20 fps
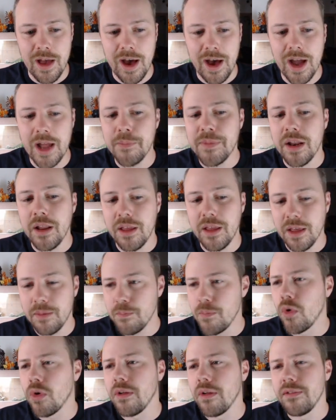I am getting
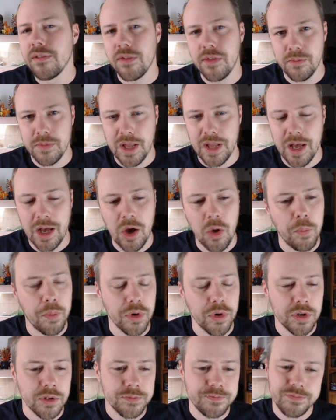more into them now,
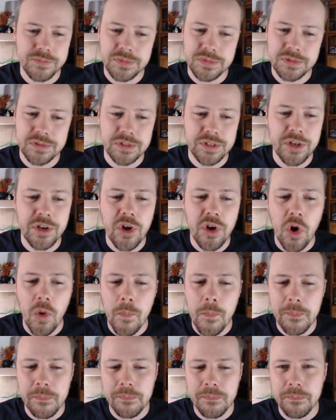but they're not
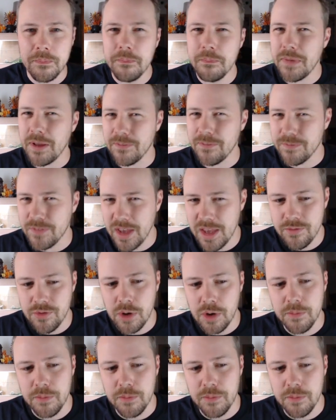my favorite.